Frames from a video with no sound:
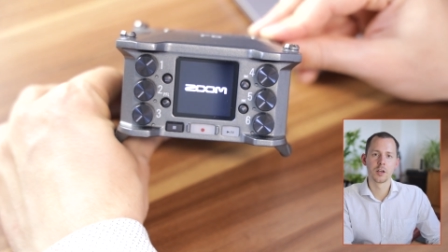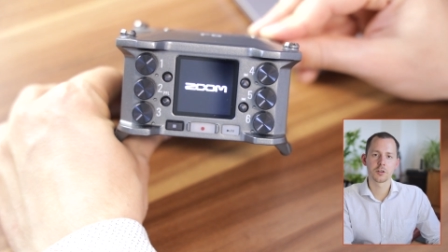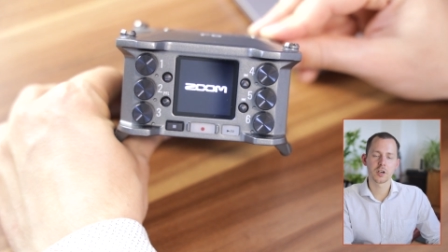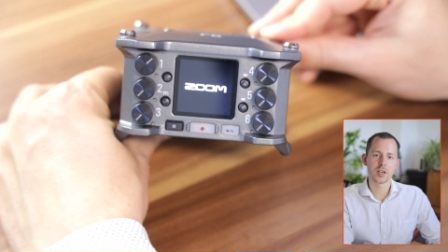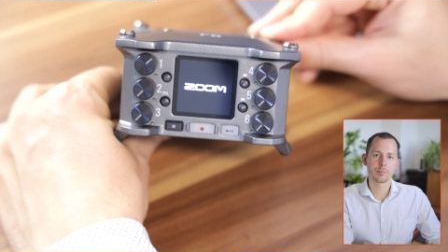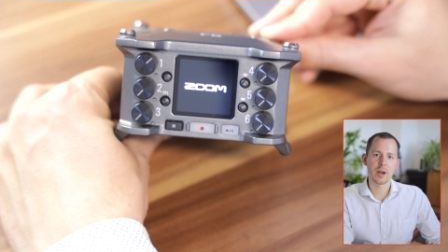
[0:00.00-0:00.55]

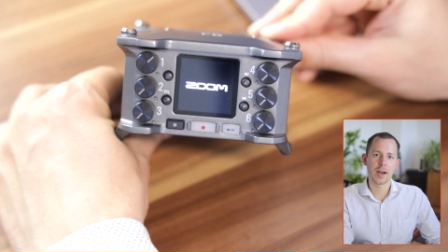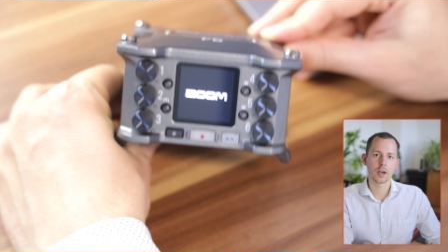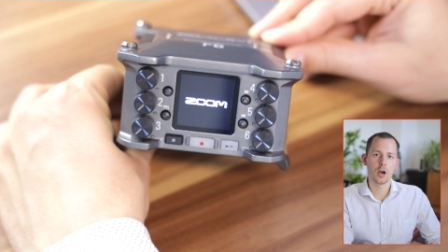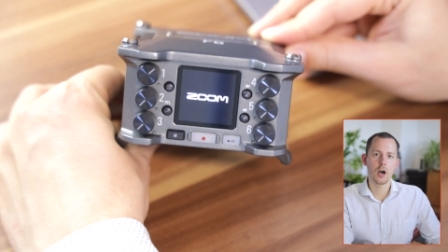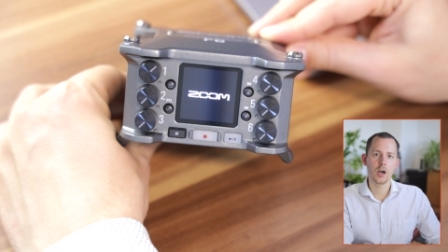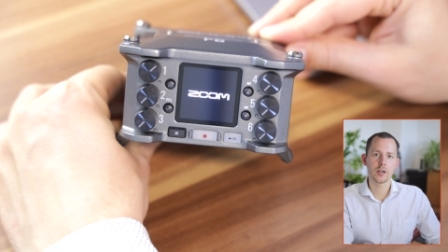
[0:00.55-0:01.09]
turn it
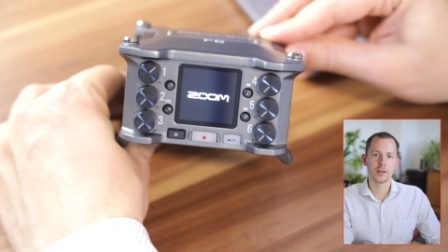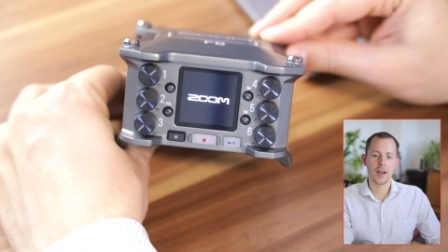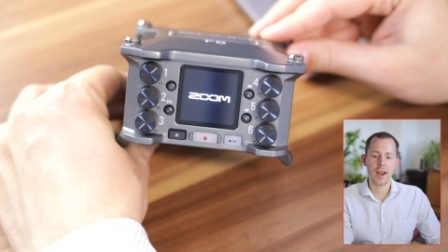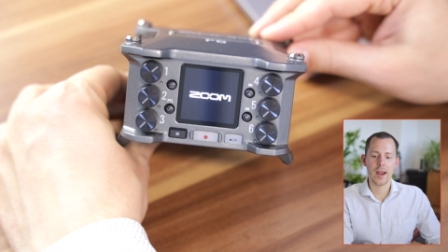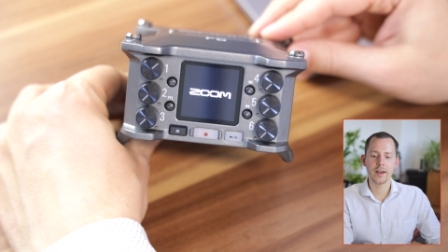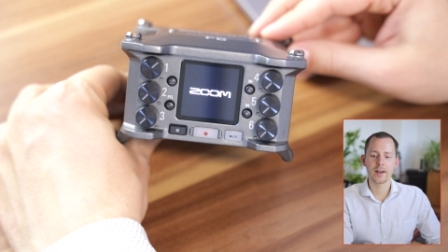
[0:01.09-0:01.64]
back on,
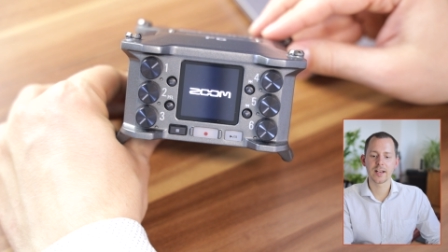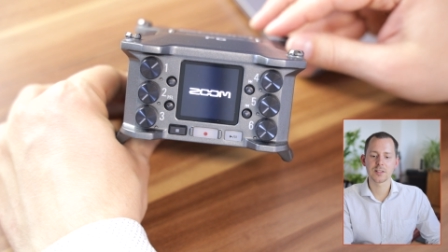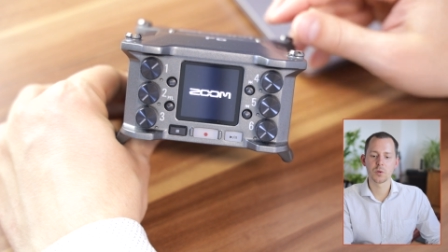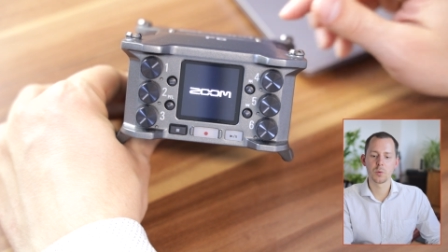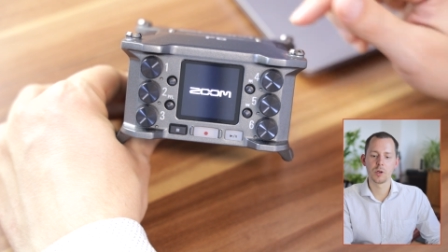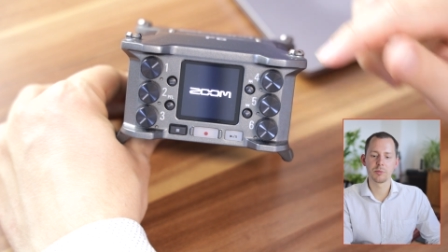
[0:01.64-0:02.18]
and as
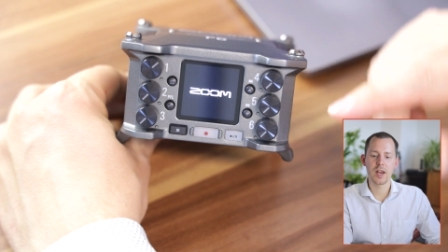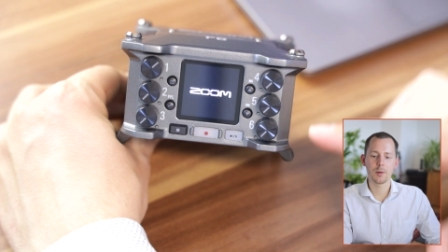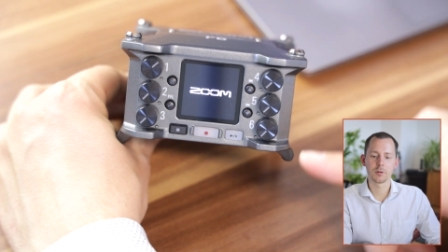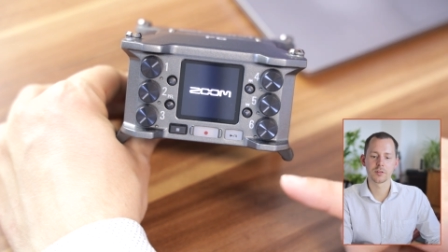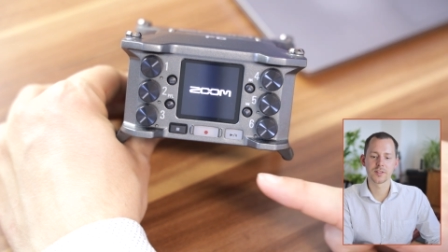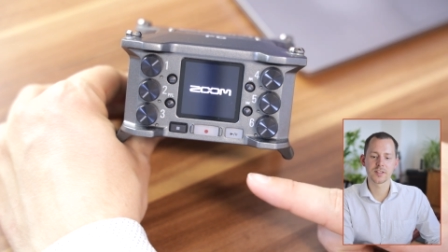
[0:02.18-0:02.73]
we will be
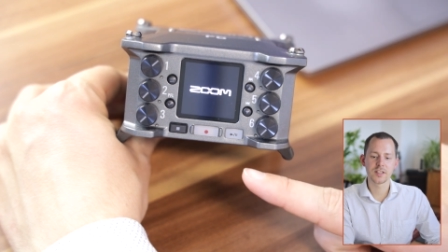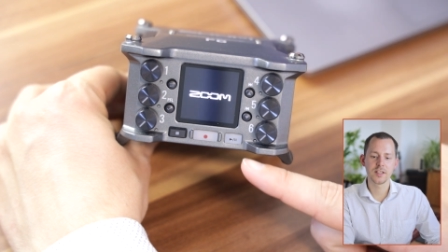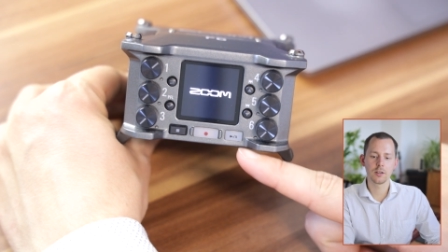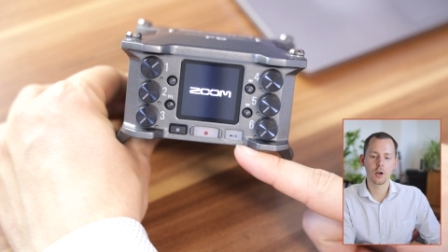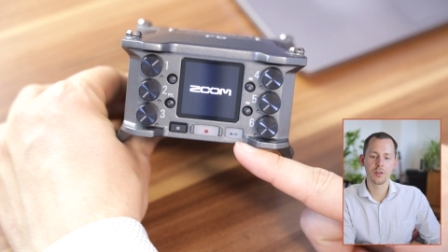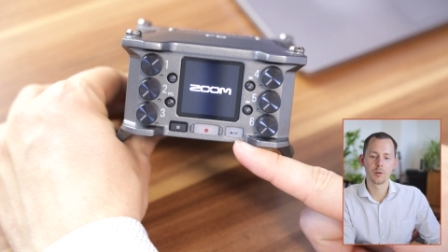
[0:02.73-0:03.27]
able to
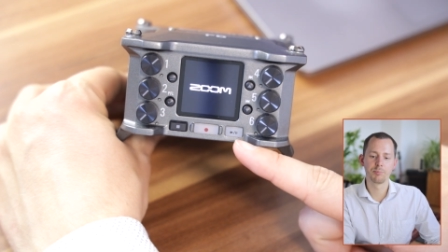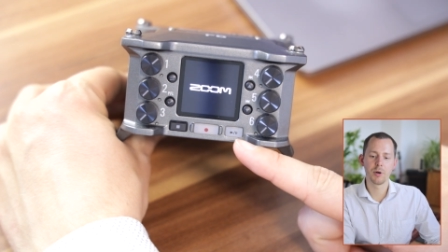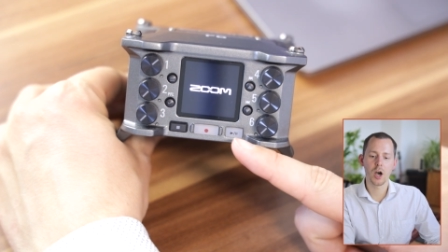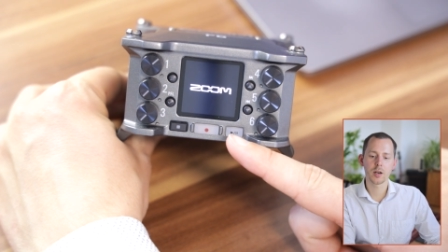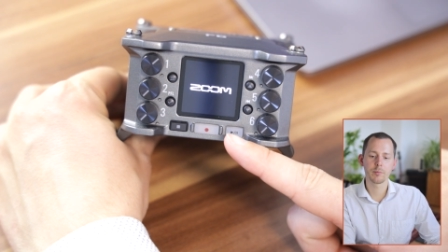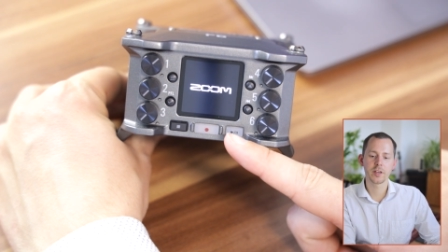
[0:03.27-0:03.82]
see on the
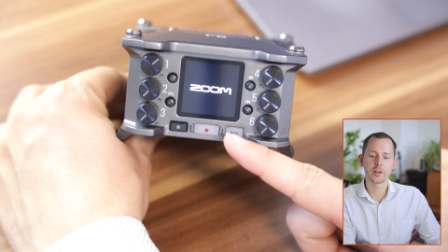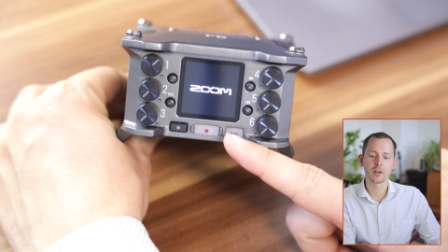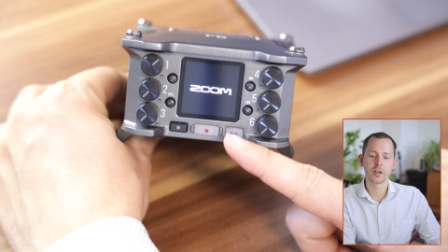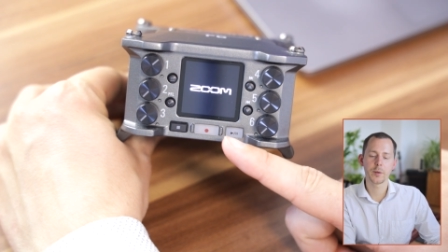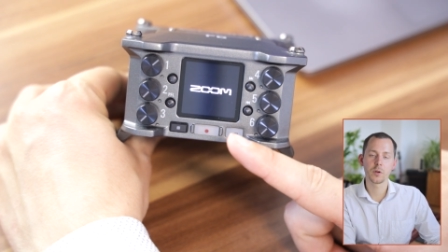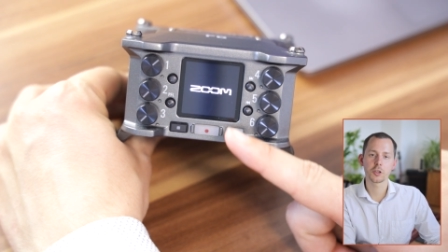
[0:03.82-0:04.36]
bottom
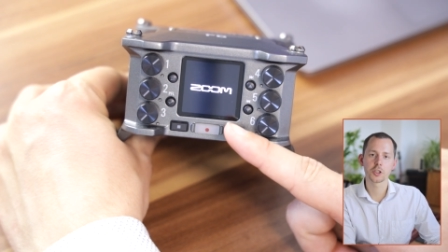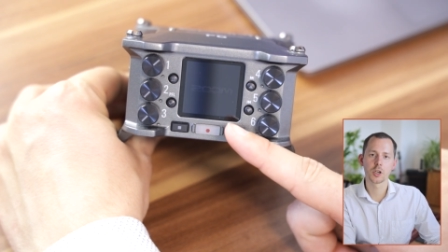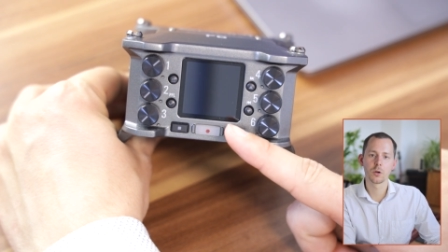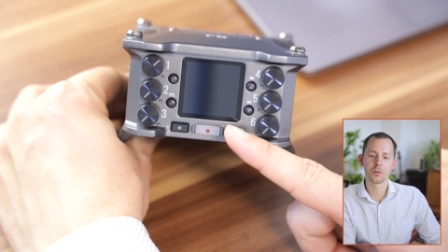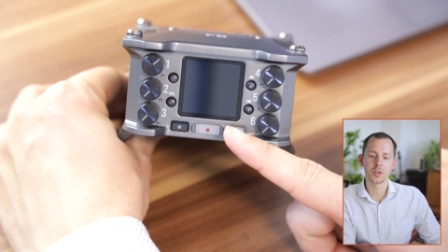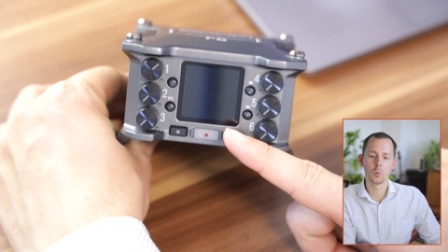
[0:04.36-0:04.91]
here, it will
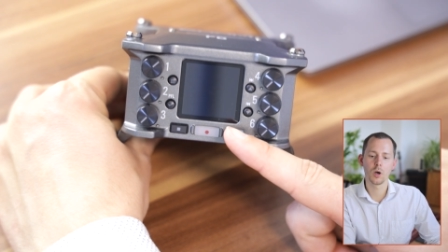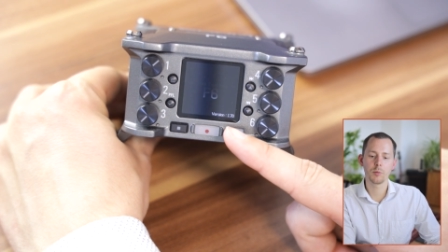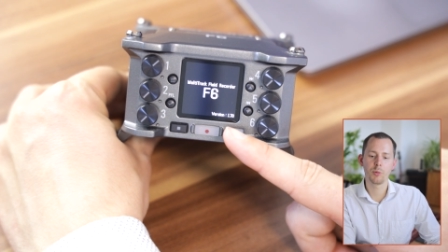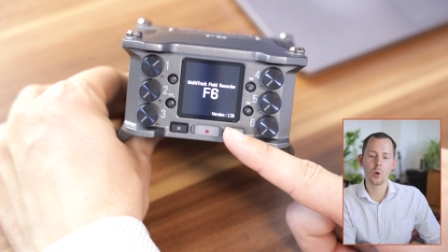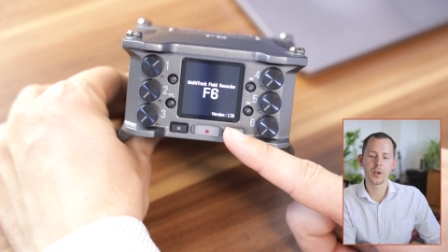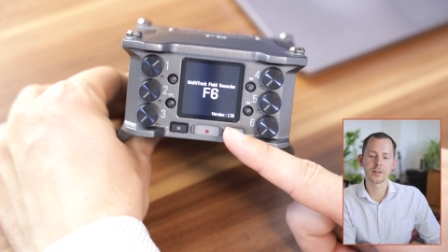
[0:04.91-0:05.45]
show the
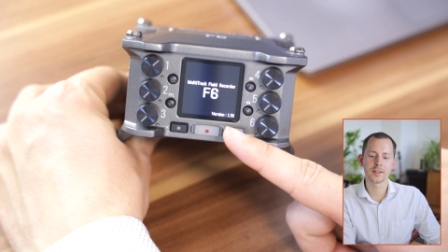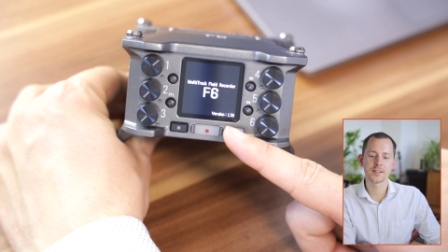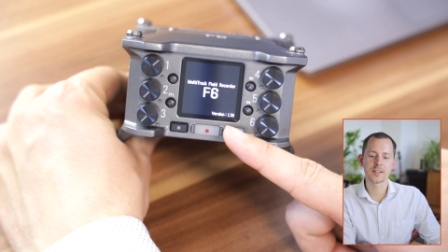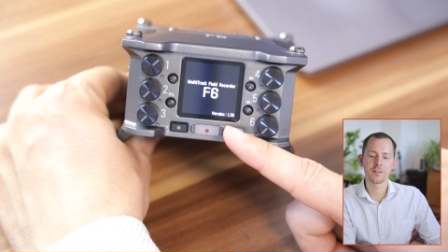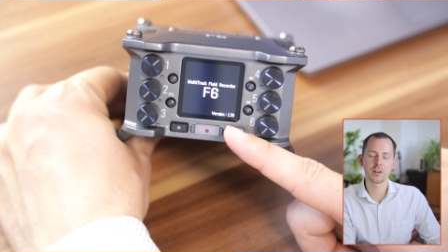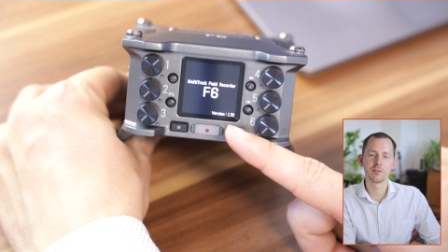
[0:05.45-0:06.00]

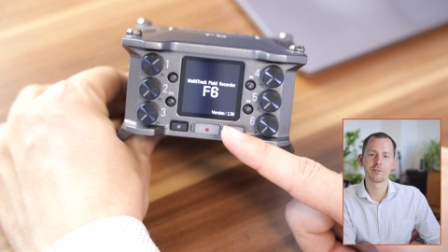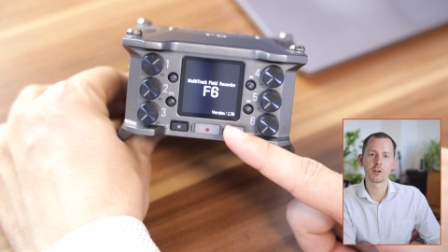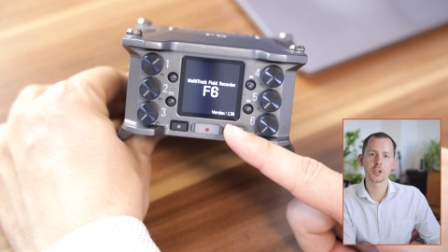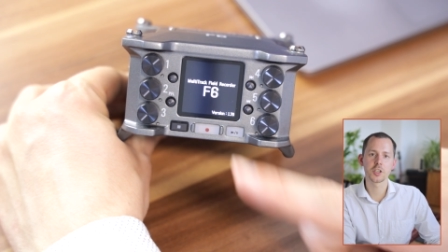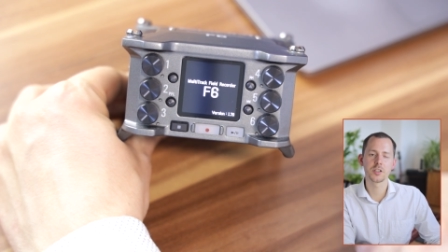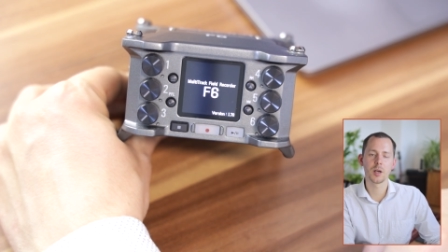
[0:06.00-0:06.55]
1.7
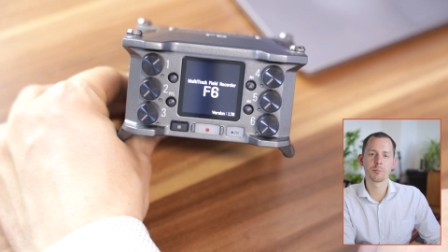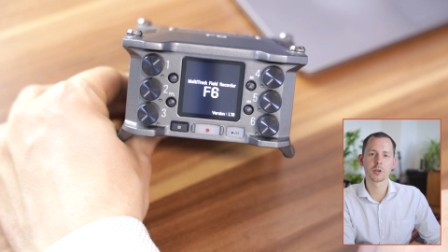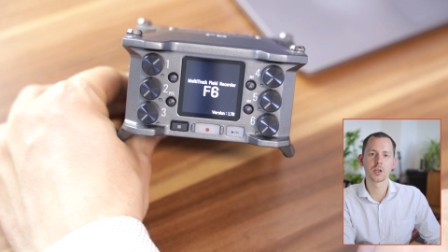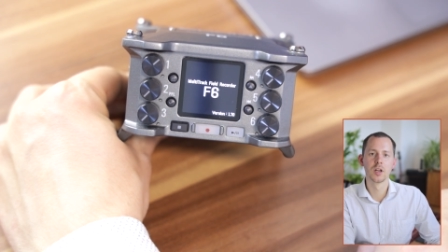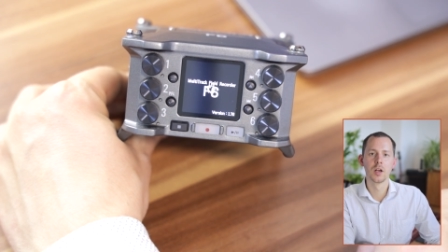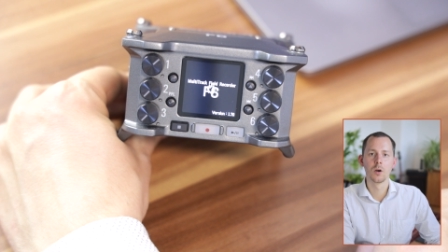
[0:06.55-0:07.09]
version
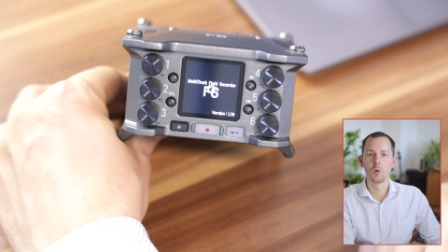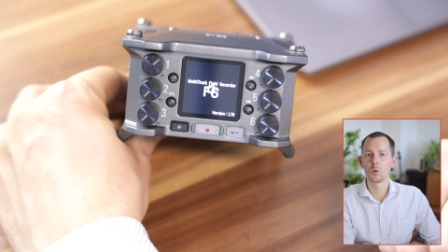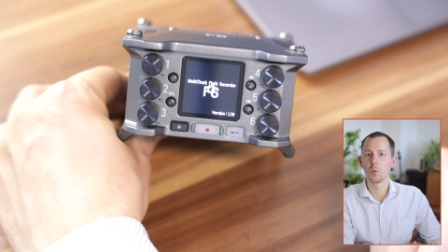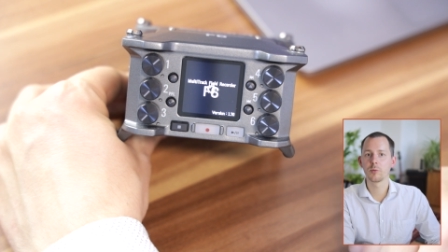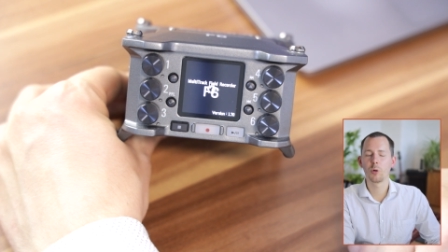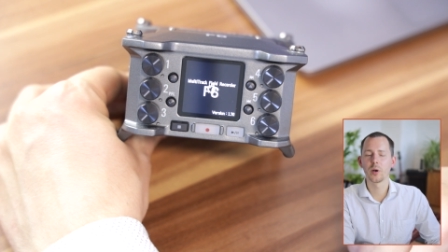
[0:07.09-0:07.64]
number, or
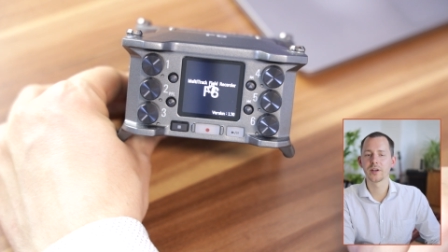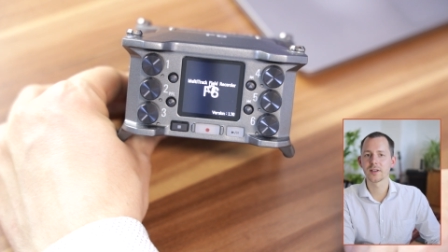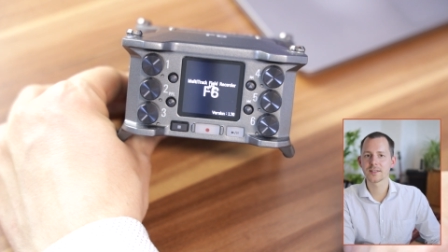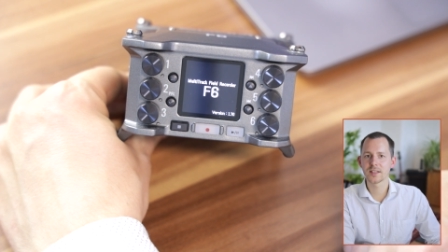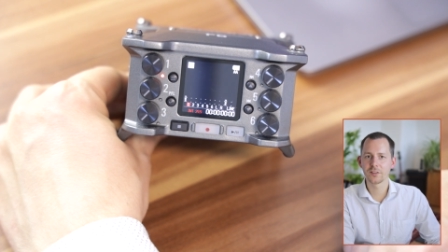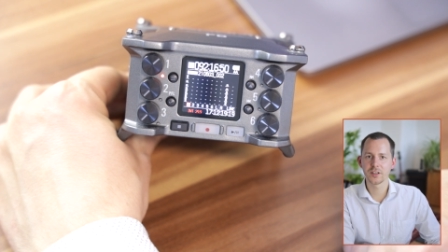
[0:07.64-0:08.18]

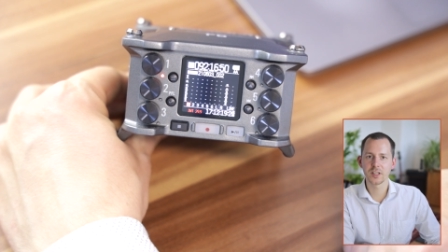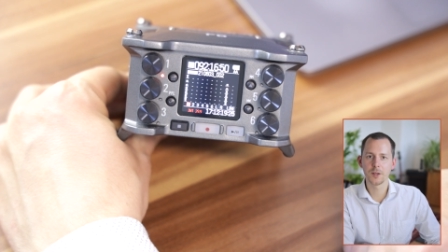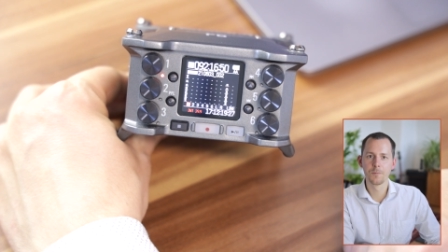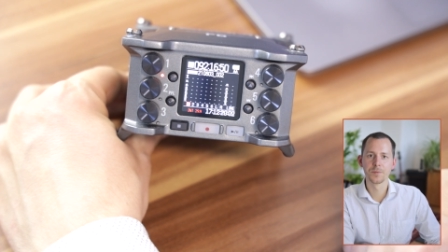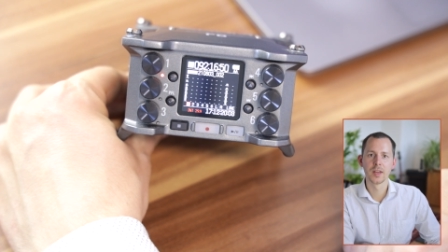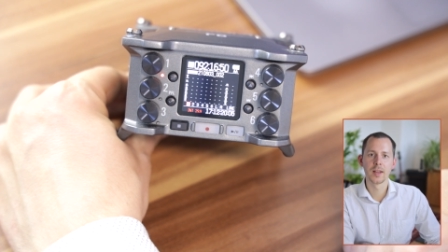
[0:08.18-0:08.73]
1.70,